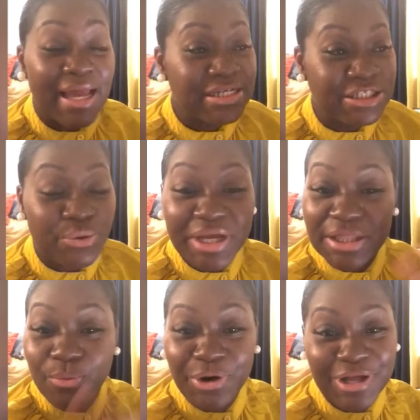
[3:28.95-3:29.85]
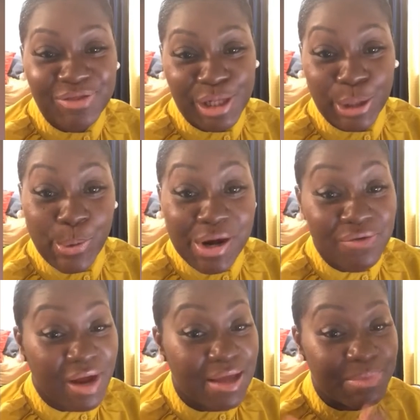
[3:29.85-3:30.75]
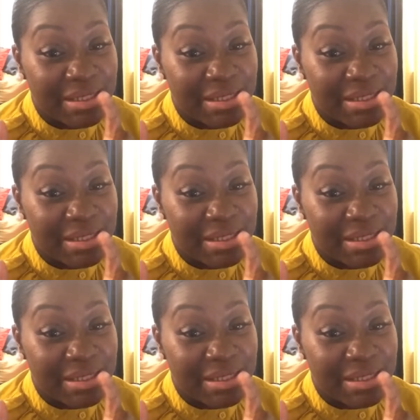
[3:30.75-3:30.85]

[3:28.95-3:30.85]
and doing the work of the Lord, right?